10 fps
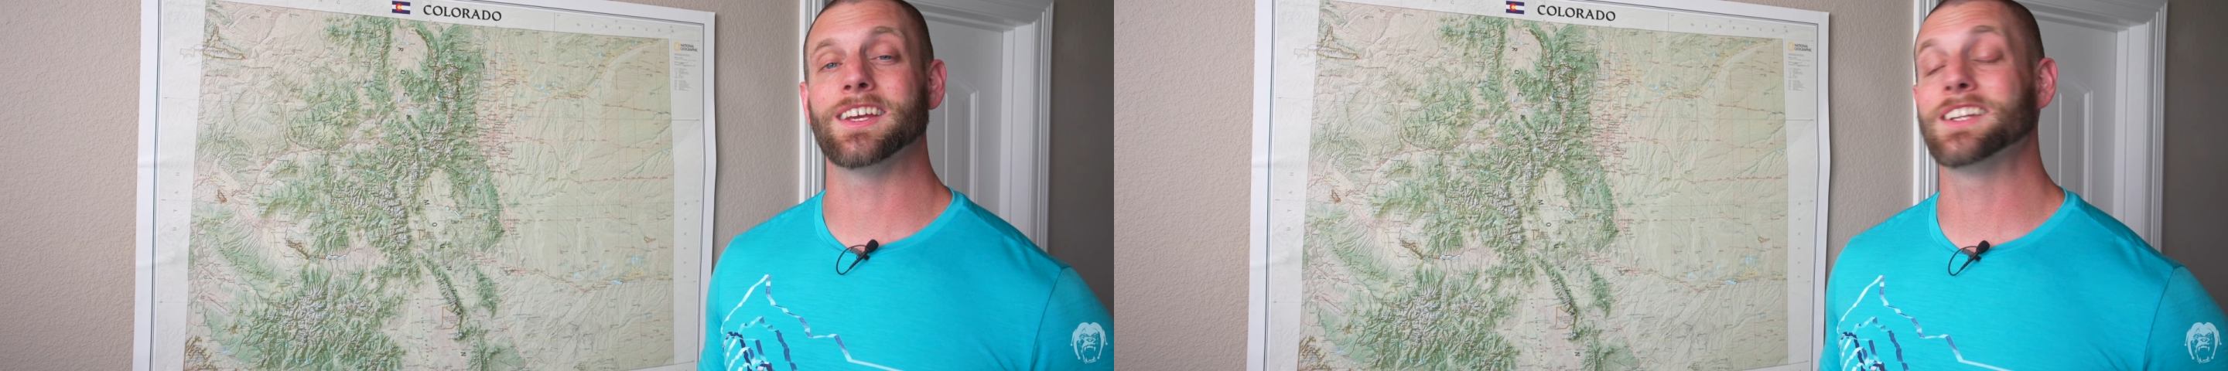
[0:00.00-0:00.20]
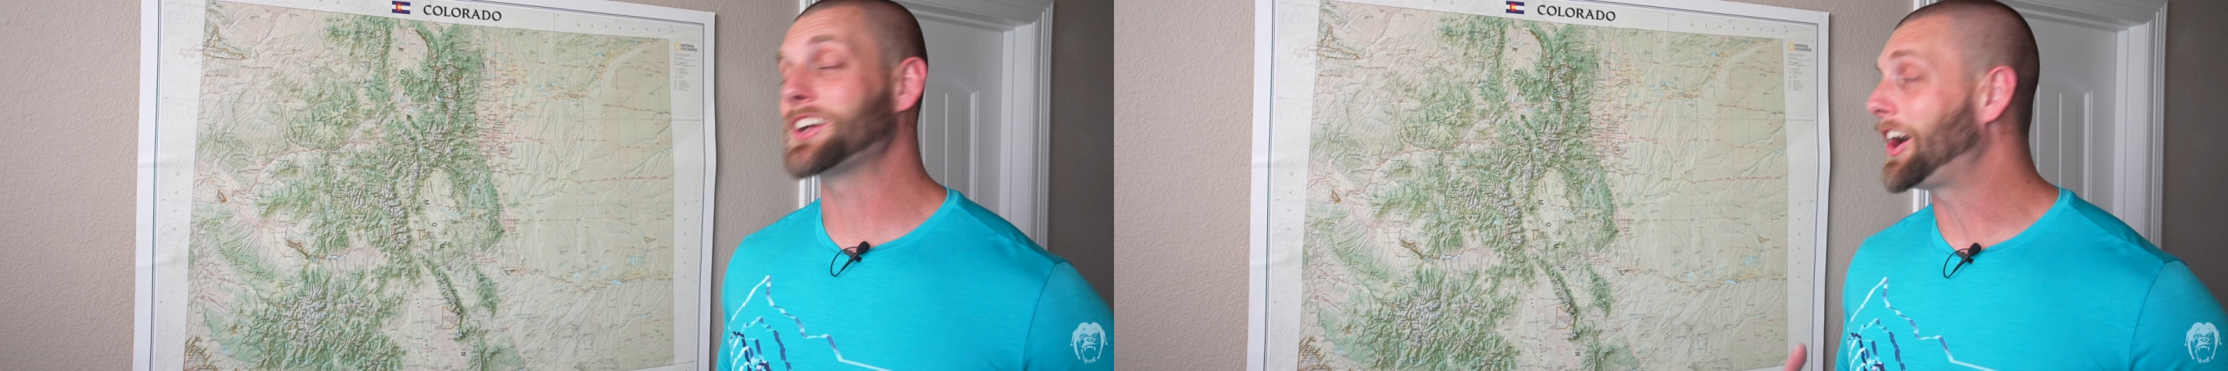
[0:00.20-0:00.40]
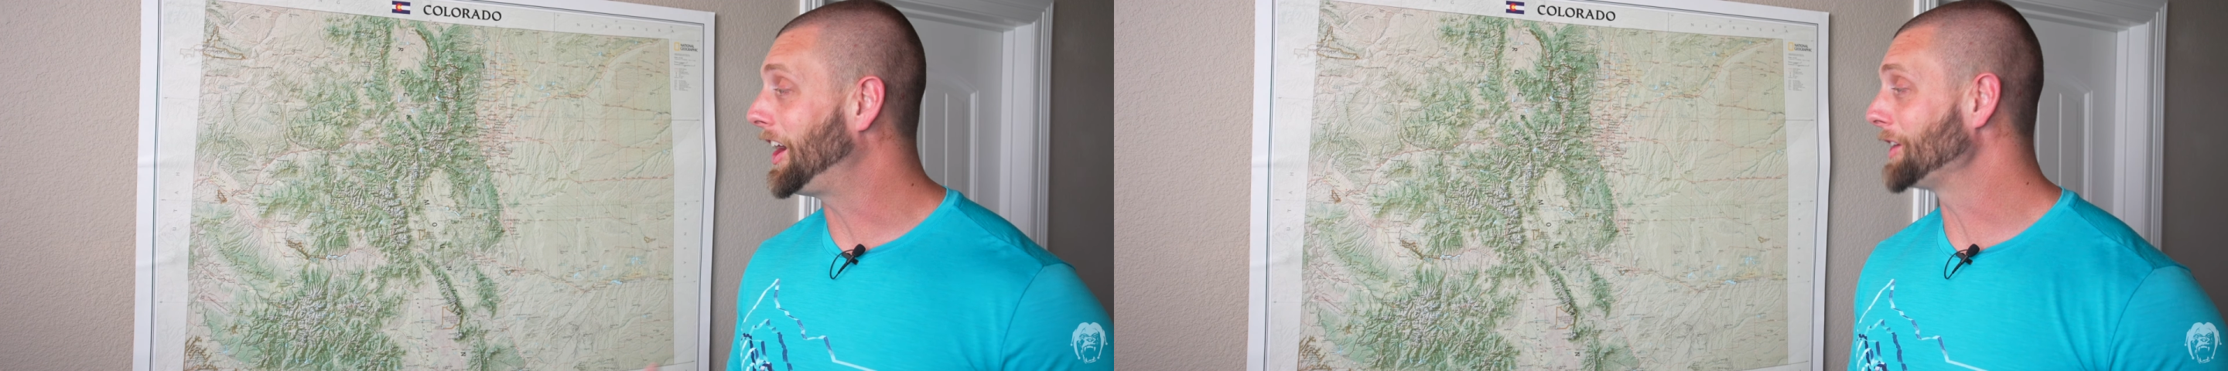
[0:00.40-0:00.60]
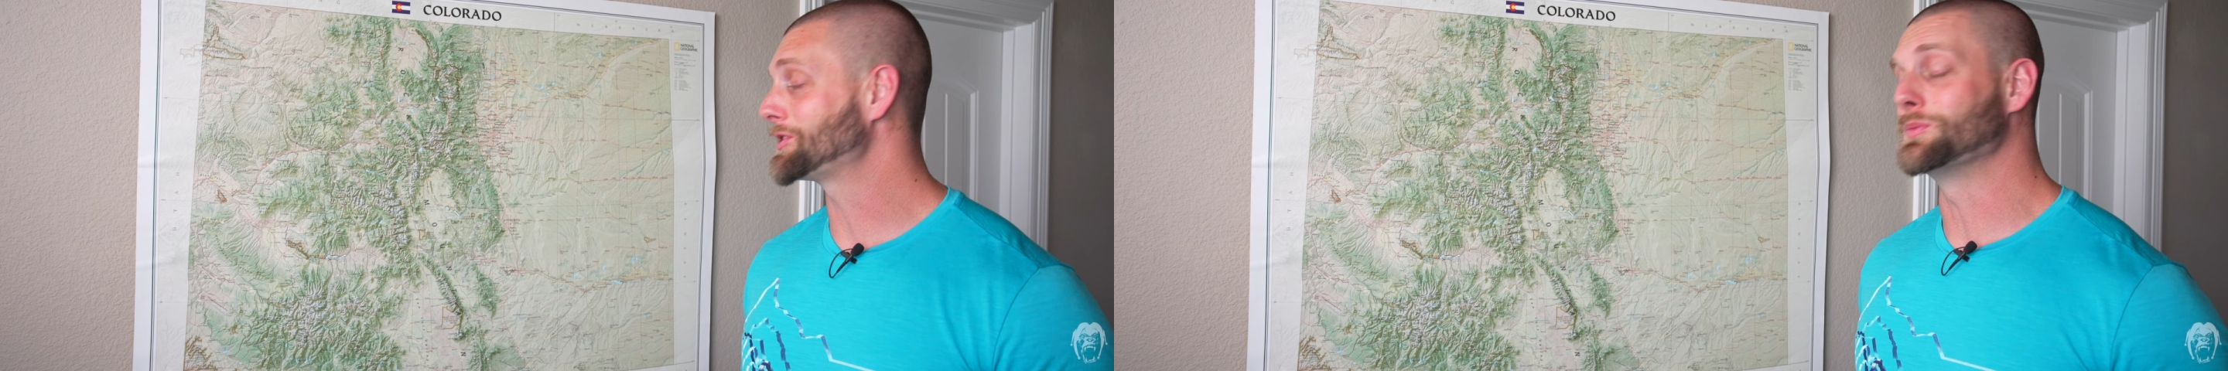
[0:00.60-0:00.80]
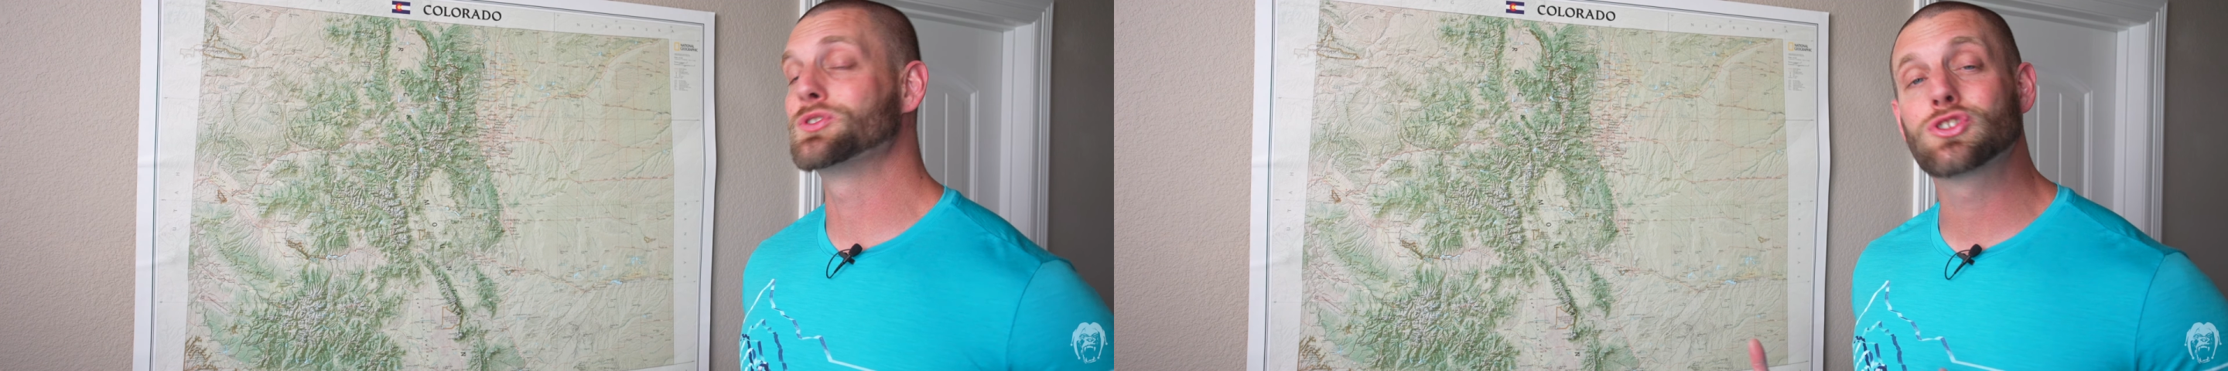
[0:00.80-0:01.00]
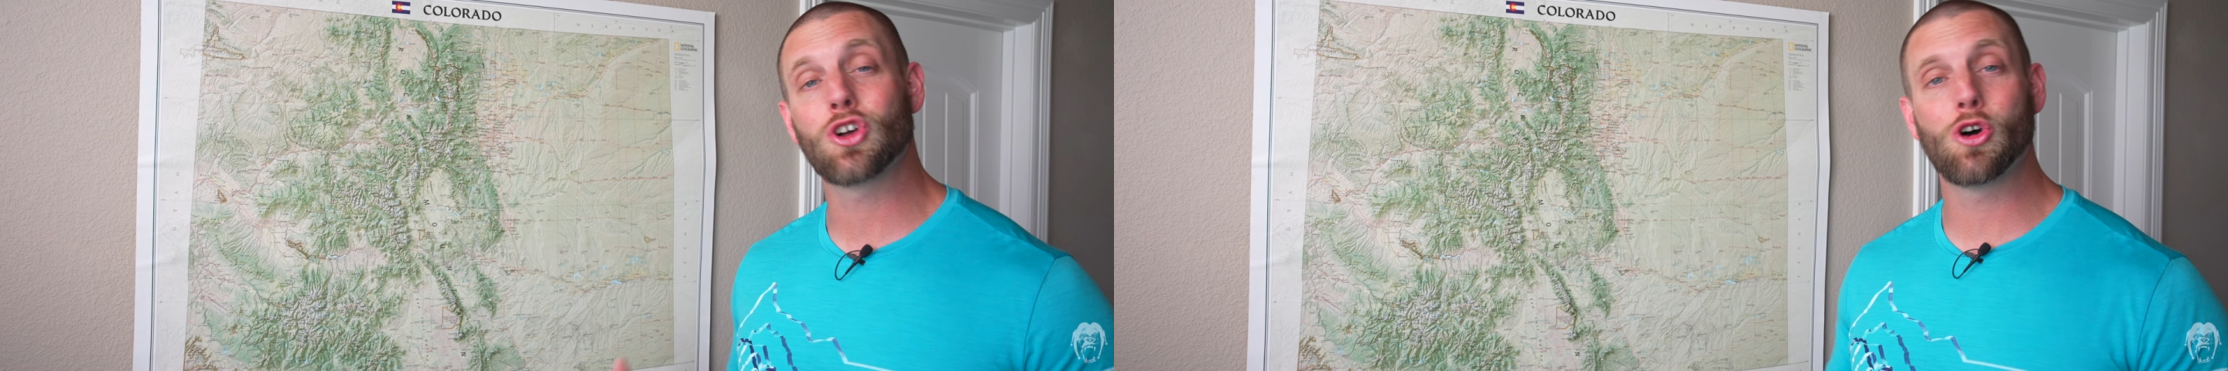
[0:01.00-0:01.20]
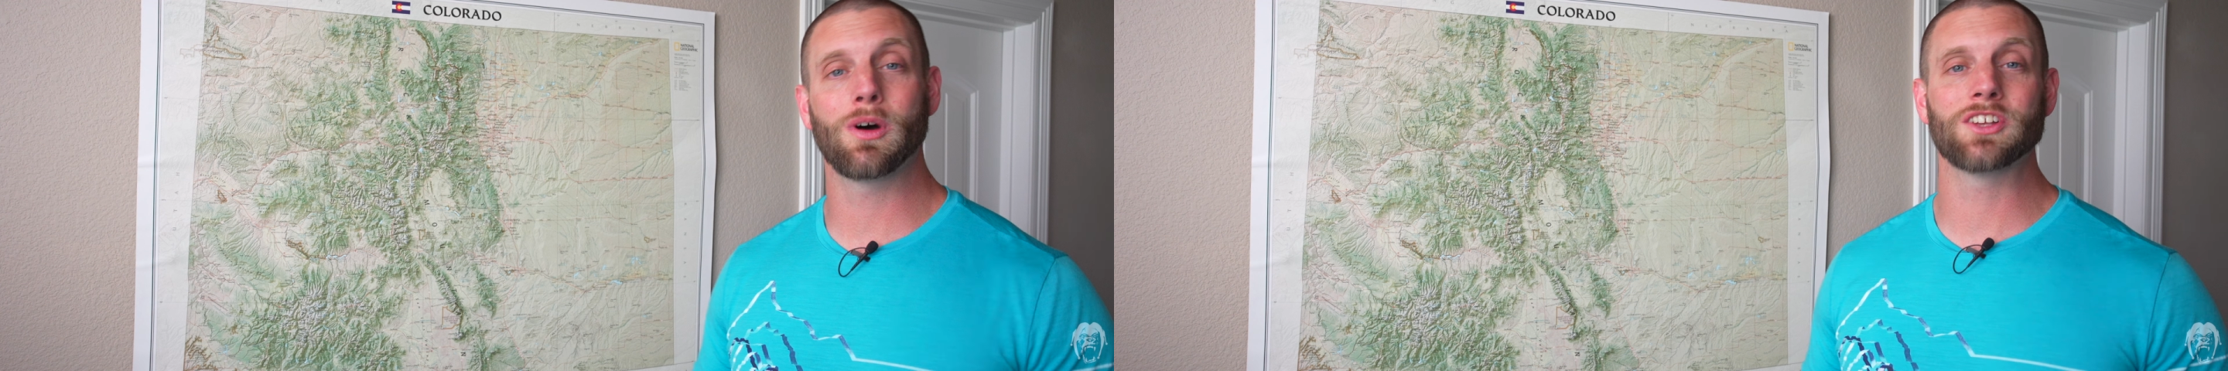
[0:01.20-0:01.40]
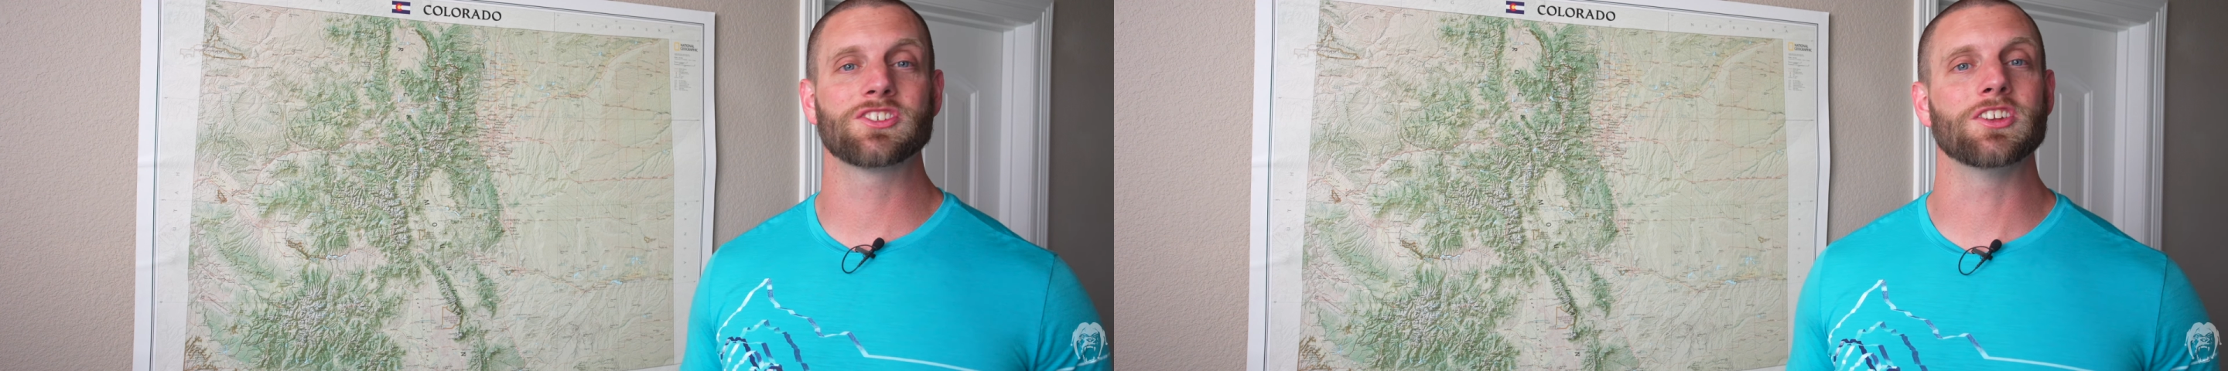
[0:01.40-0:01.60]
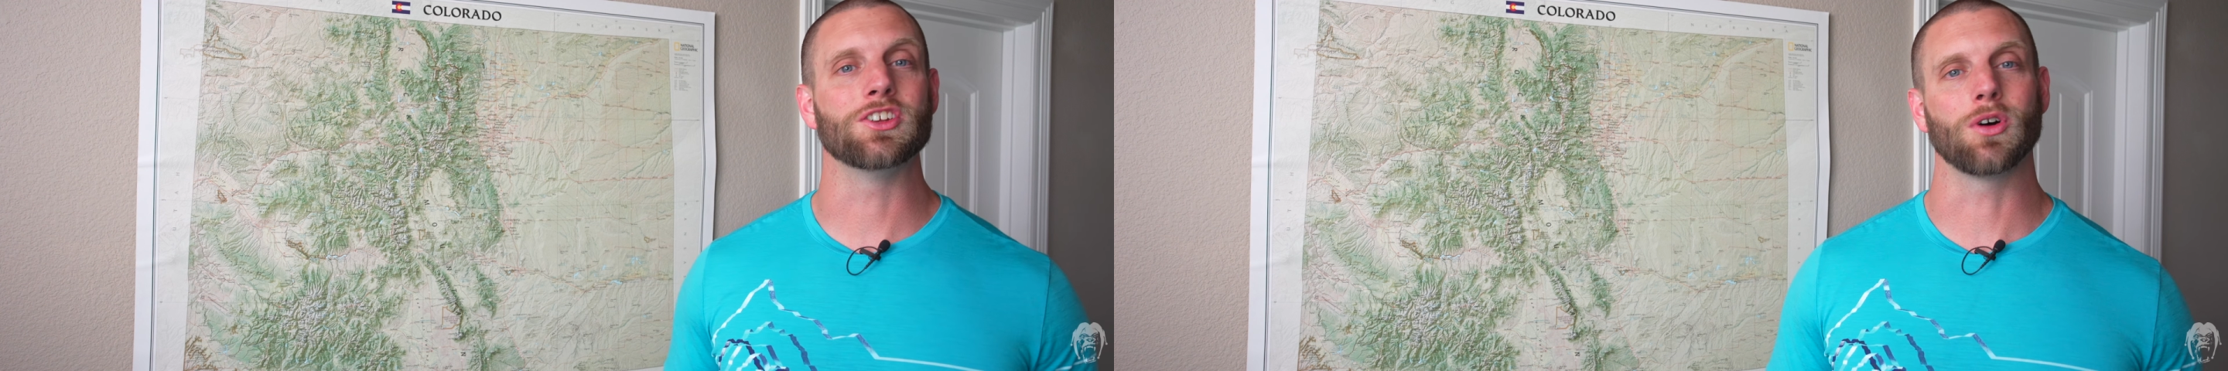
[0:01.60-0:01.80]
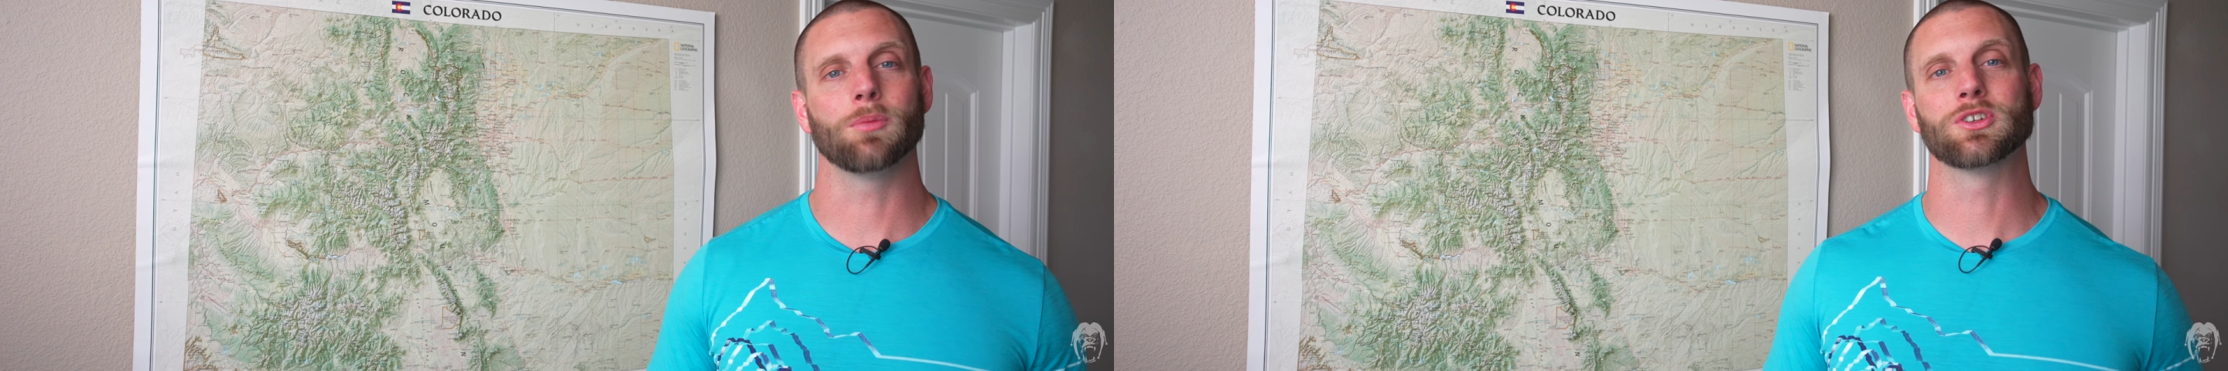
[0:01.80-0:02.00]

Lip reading: It's awesome. So much to do